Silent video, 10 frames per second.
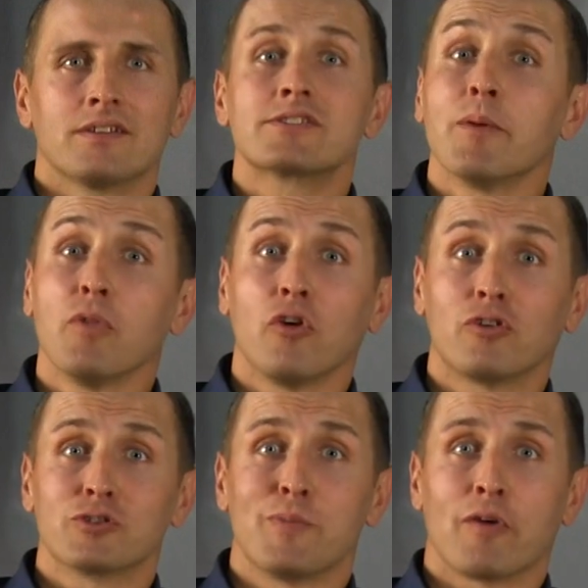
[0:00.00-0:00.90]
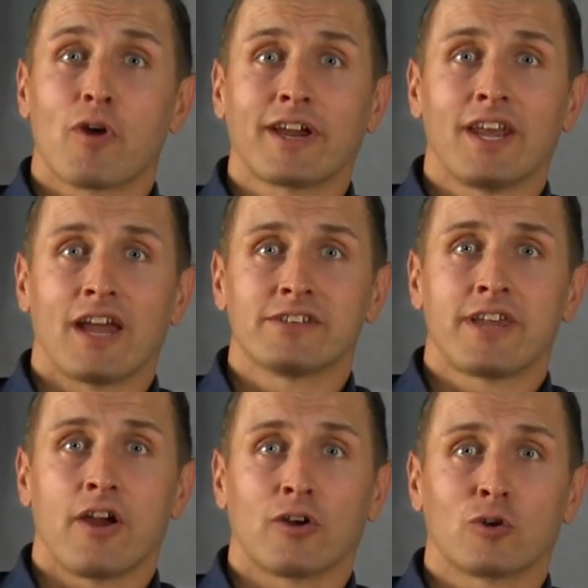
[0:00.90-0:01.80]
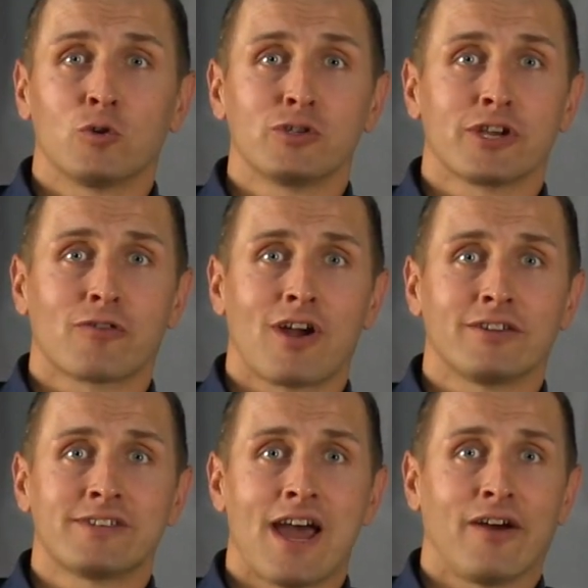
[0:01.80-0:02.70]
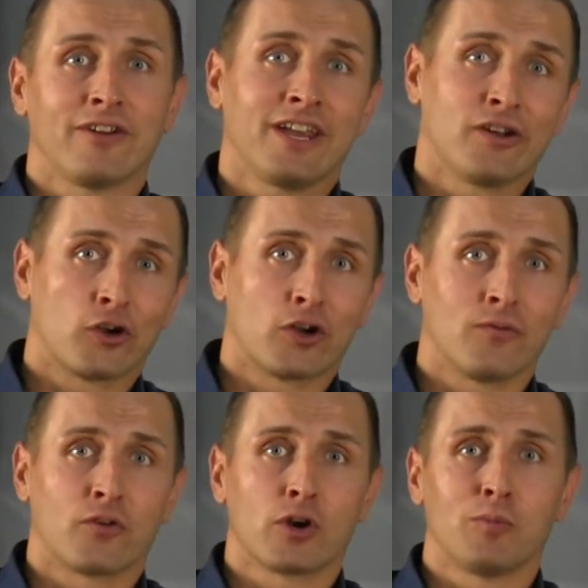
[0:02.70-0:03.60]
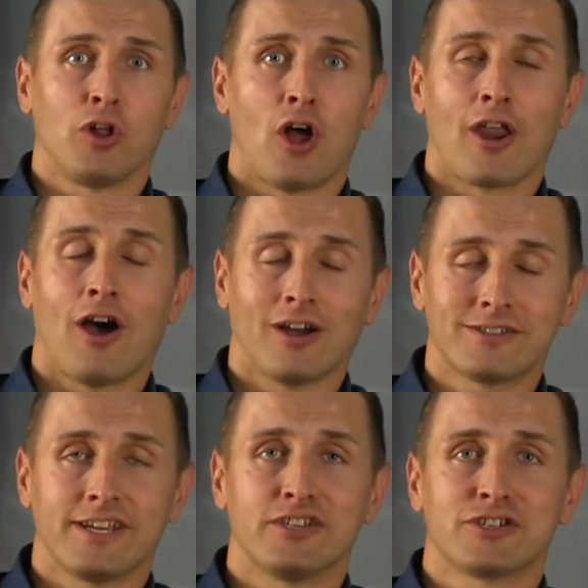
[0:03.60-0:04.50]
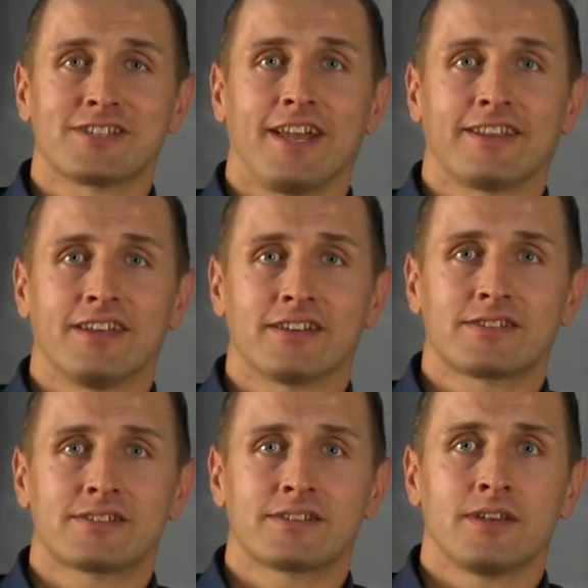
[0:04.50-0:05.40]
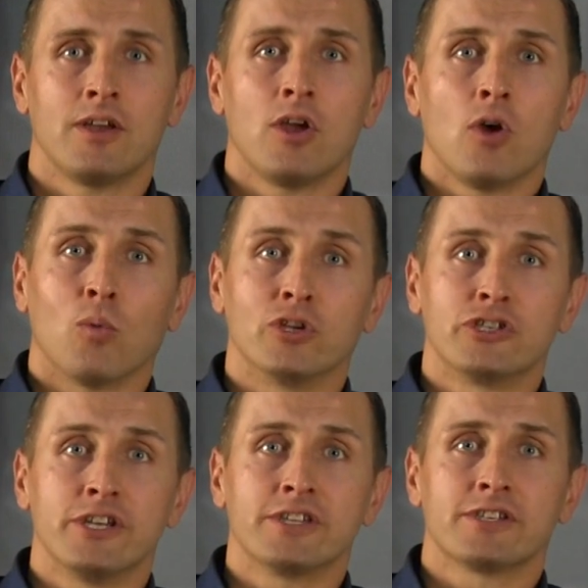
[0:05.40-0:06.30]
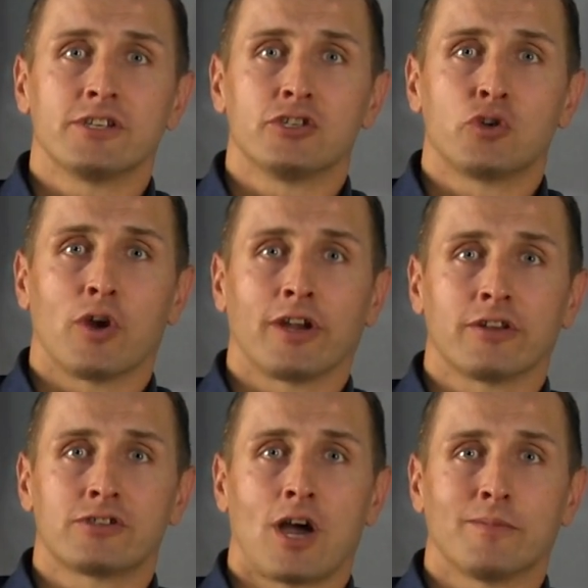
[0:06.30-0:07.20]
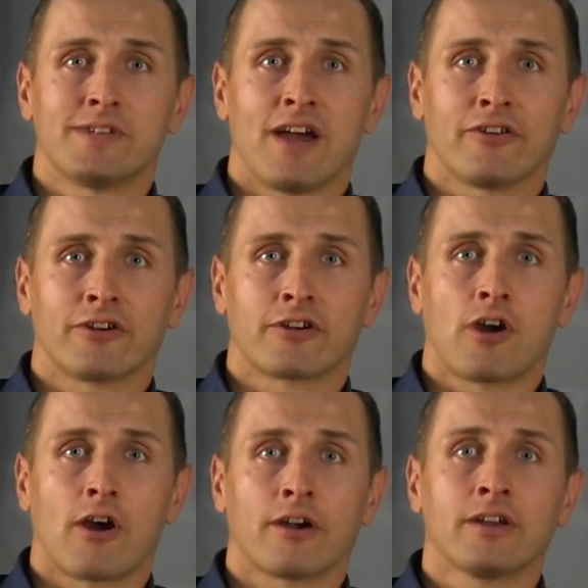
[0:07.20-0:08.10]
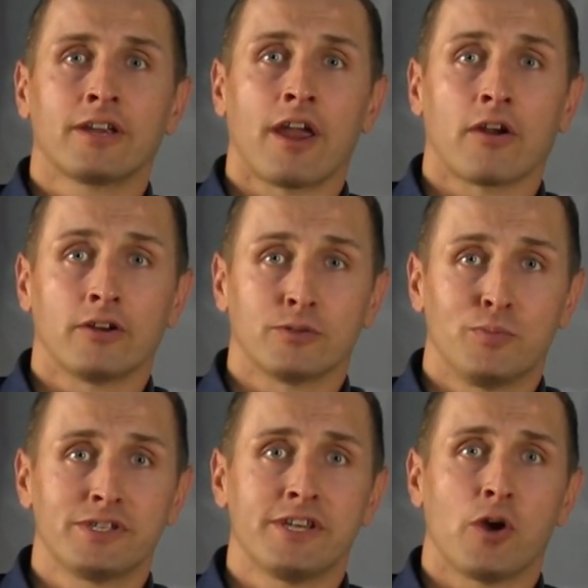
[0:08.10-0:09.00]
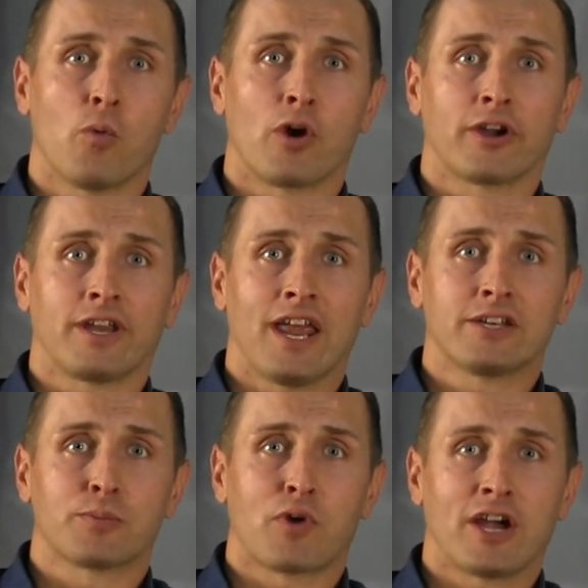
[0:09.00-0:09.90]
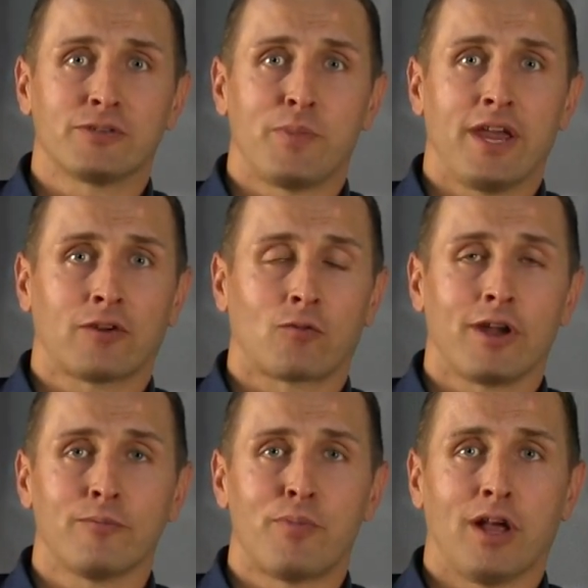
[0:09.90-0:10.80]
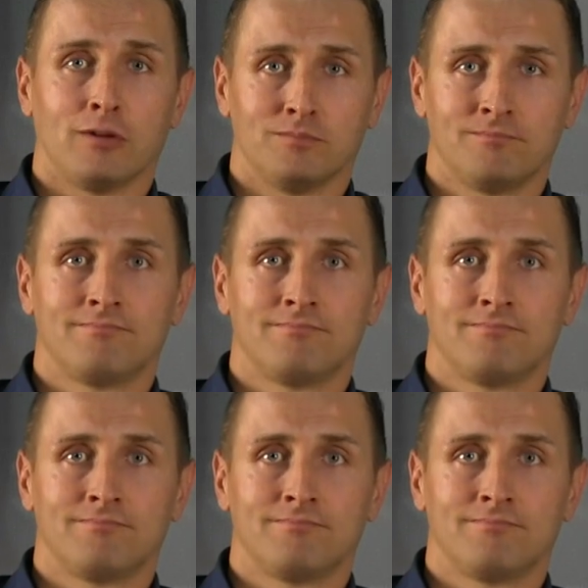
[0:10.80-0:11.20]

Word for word: Some locals may recognize Karen cruising around town in her convertible on a hot day just like this. When she isn't enjoying the top down in her car, Karen is busy at work at Enterprise Bank right in Pelham.